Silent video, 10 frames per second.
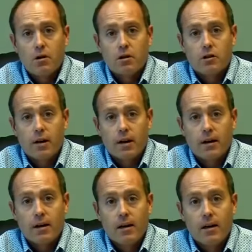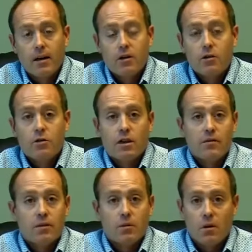partner training. You
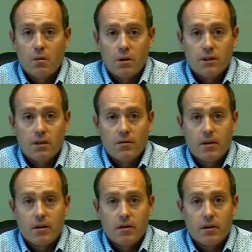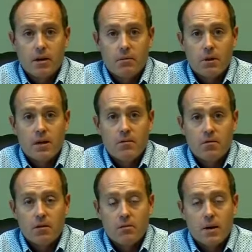definitely want to watch that video. The company
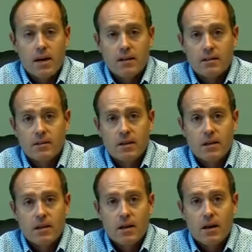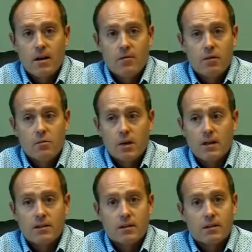for the past few
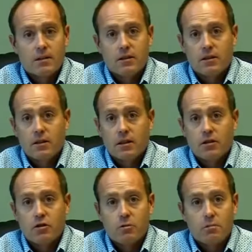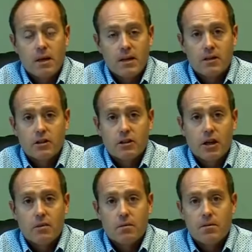months has just done a tremendous
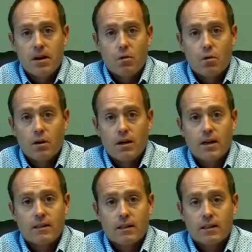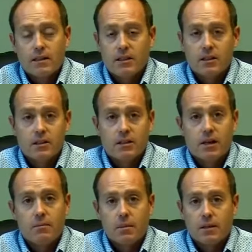job of now organizing this just
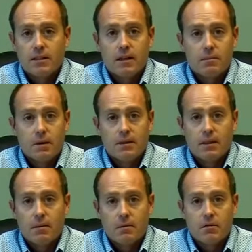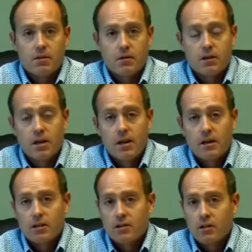step by step by step. The first,
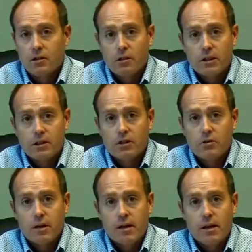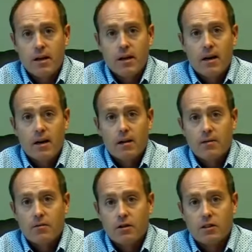just a little history,
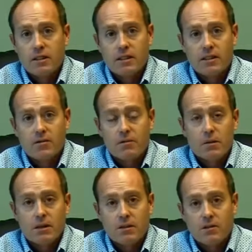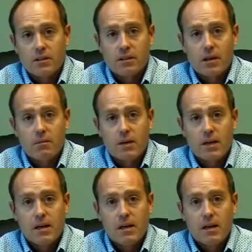the first 6-7 months of this
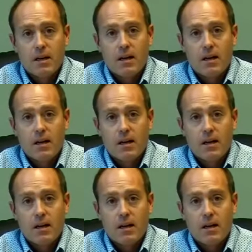company,